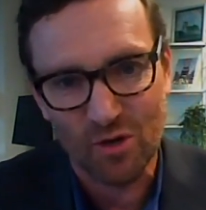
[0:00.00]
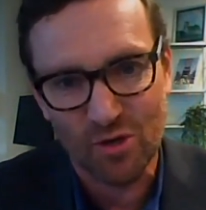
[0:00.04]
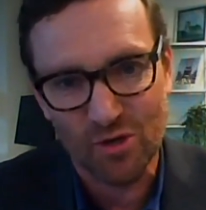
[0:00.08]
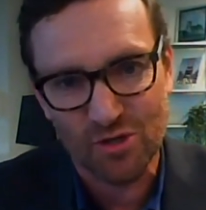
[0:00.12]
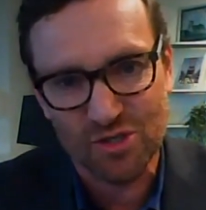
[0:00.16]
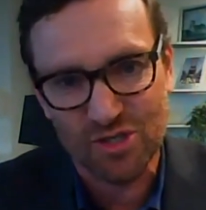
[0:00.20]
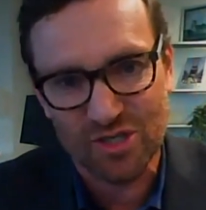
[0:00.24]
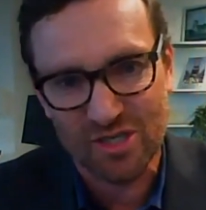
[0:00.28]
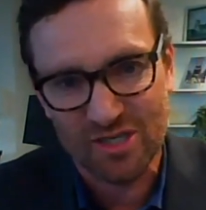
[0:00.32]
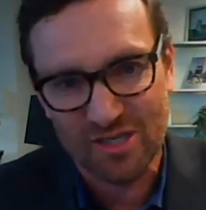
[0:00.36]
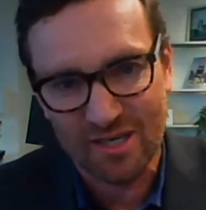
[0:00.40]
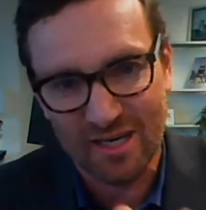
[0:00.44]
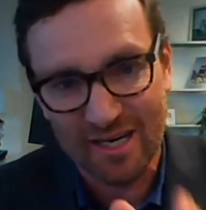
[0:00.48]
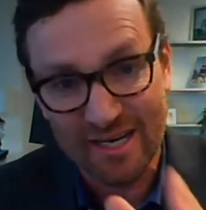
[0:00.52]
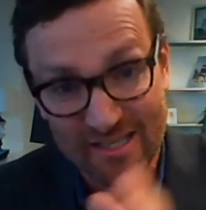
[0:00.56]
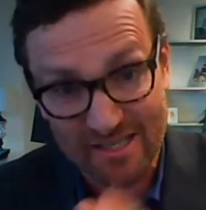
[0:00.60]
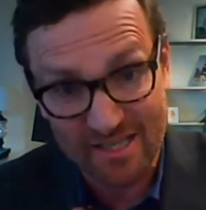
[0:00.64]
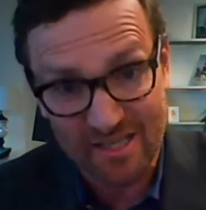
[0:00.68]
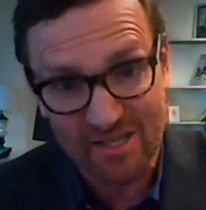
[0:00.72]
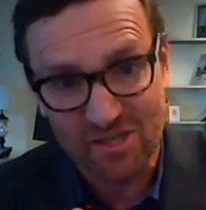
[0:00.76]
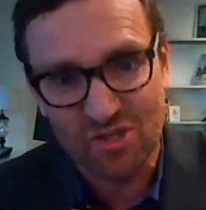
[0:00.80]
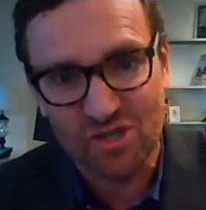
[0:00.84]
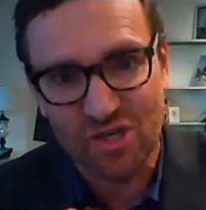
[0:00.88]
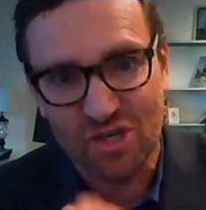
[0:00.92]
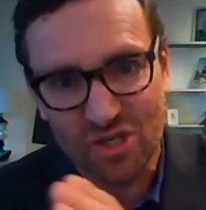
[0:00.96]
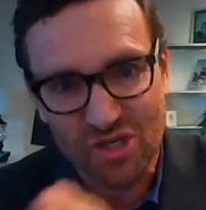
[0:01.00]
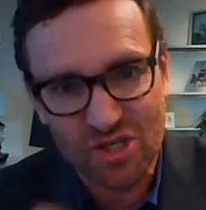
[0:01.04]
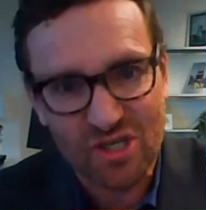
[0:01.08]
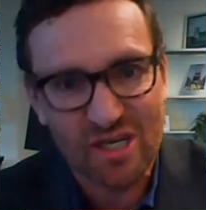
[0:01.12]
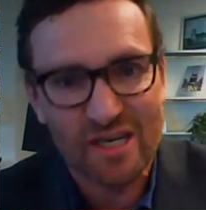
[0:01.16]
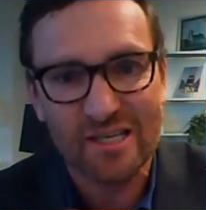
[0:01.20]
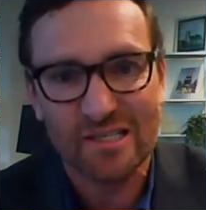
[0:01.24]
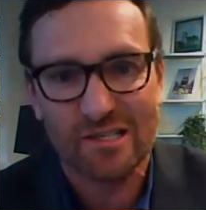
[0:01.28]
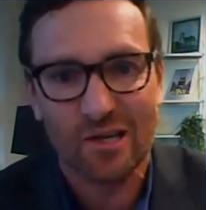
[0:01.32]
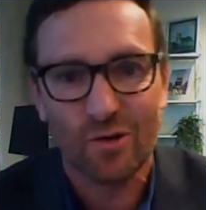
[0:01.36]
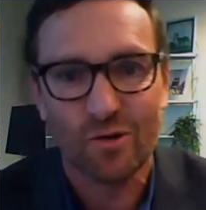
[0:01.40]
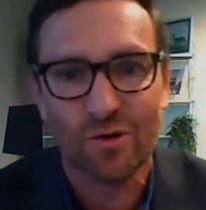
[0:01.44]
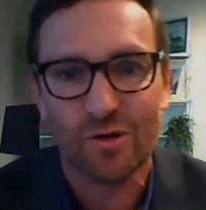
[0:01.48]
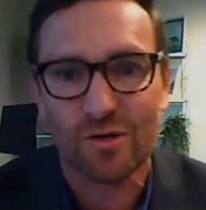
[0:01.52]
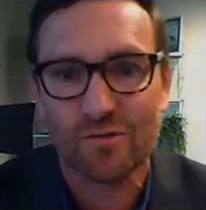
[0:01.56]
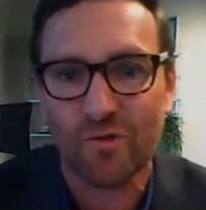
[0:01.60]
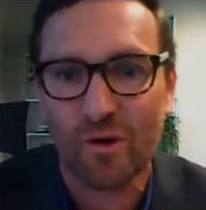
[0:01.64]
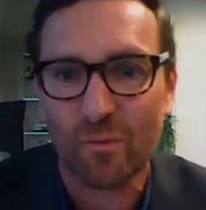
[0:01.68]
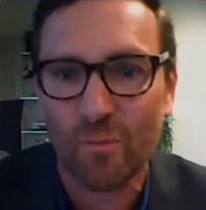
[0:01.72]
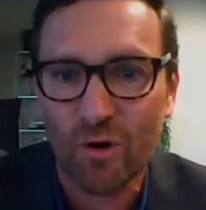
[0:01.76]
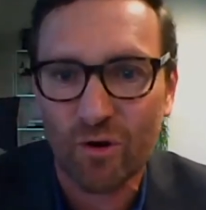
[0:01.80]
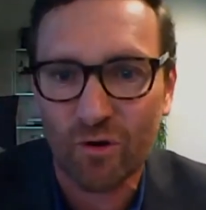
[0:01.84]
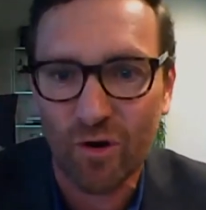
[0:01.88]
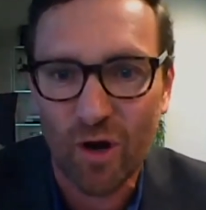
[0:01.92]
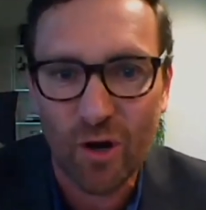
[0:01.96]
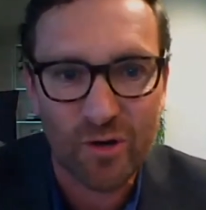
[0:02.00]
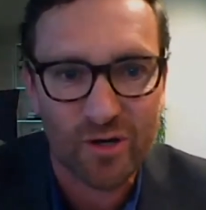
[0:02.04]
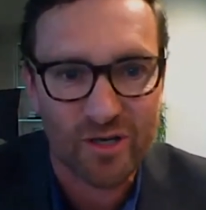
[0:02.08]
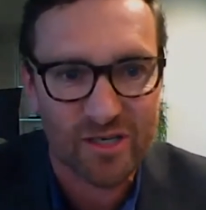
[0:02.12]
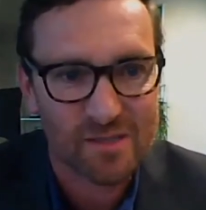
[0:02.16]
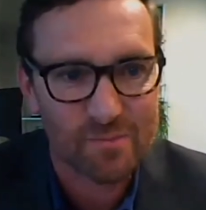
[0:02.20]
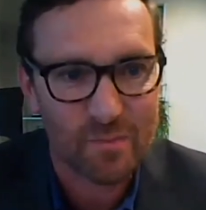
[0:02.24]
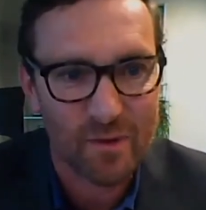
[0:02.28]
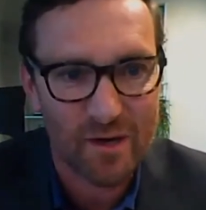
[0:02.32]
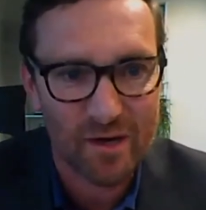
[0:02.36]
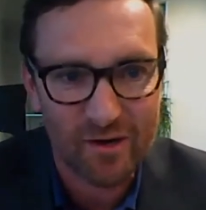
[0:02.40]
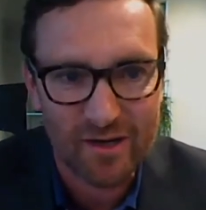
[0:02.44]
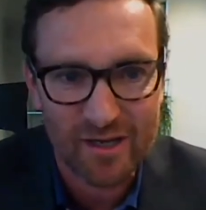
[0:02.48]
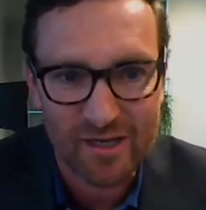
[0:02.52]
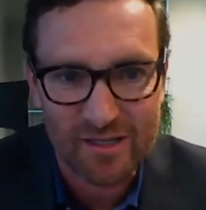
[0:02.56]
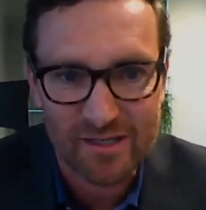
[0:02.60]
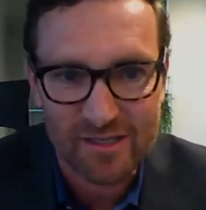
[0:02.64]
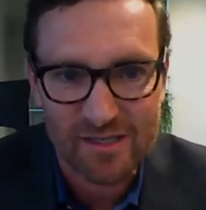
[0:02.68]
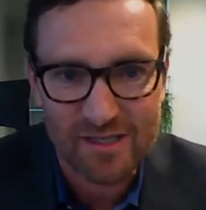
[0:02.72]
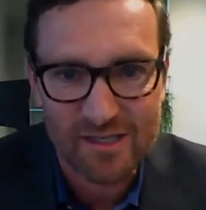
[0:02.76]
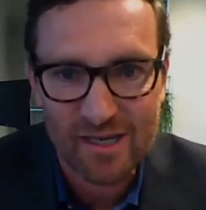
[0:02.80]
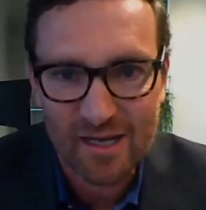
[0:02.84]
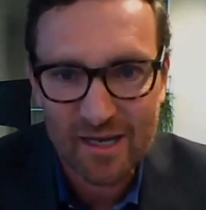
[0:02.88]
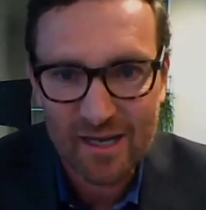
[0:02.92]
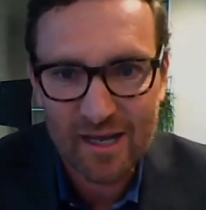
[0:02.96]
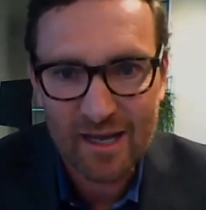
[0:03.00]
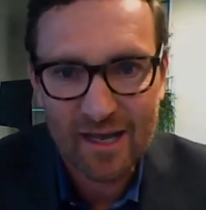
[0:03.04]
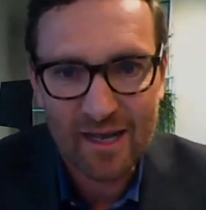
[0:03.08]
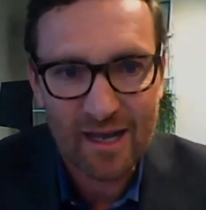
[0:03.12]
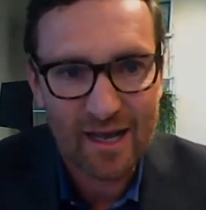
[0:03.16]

lessons she's learned from her own experience